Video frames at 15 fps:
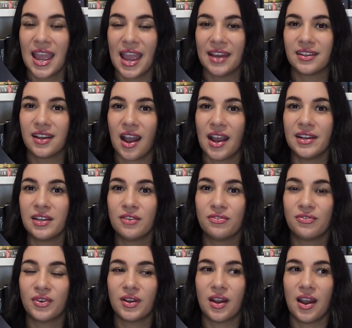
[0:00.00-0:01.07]
and kind
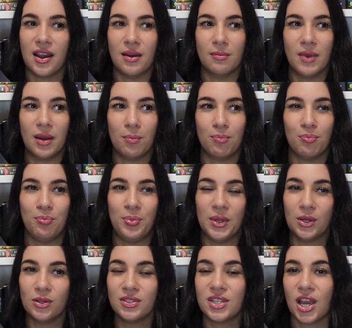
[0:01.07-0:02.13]
of
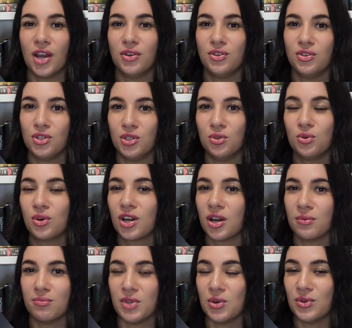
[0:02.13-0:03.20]
build a new
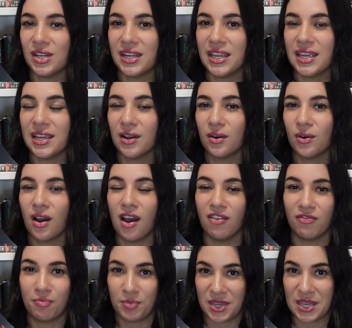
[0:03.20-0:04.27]
community
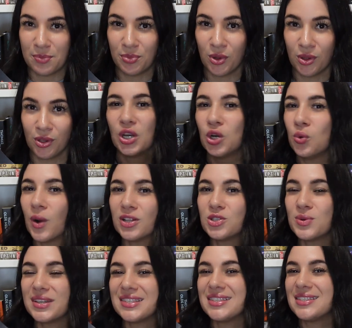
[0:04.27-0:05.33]
of people who want
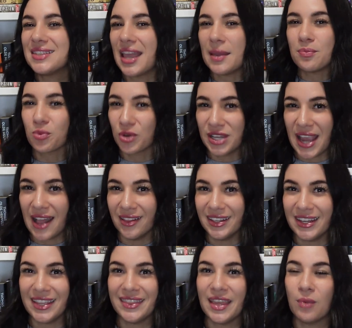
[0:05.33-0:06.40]
to escape
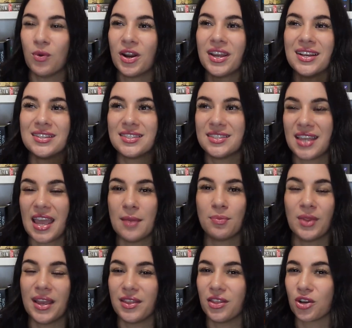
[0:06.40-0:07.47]
reality. They want to
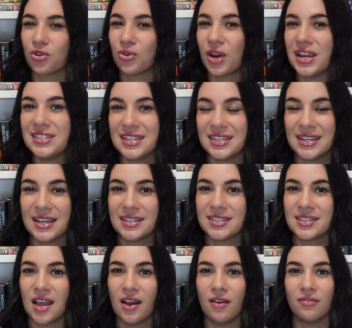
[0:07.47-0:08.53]
escape like the
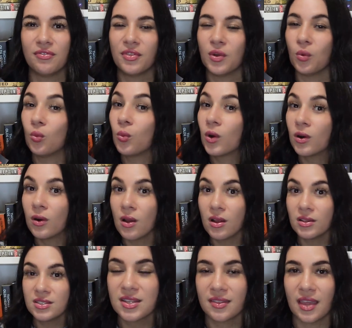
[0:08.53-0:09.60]
craziness of the
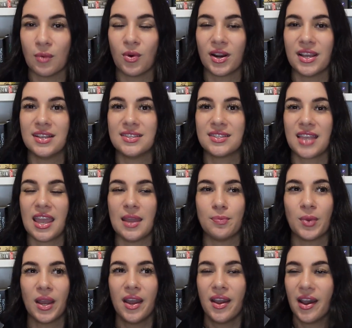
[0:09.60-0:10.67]
world. They want to
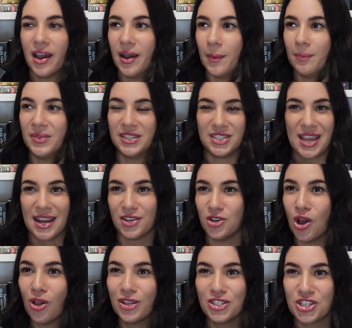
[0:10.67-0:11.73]
escape the
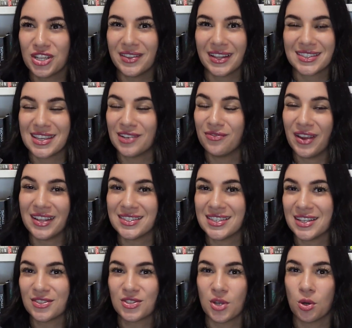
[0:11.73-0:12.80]
technology that's
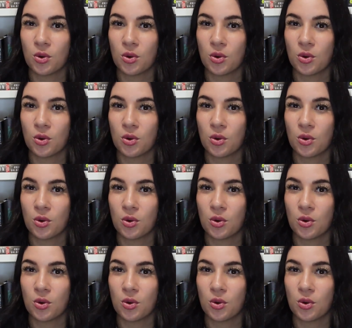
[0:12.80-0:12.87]
advancing so